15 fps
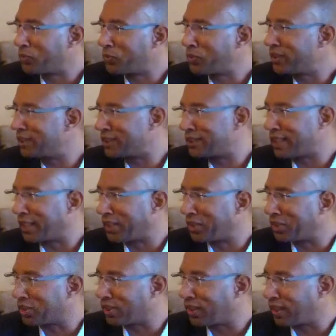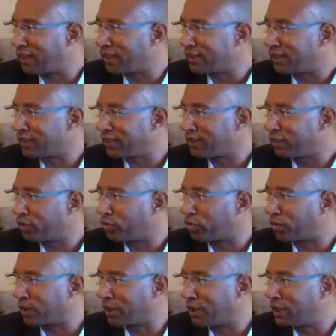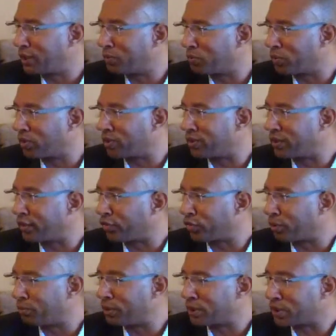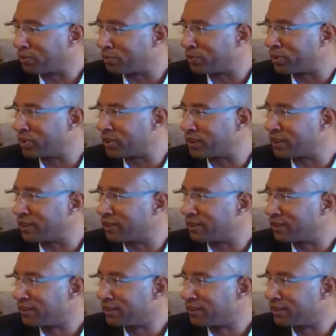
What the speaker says: What does that look like for Kingdom Word and for Bishop Morrison?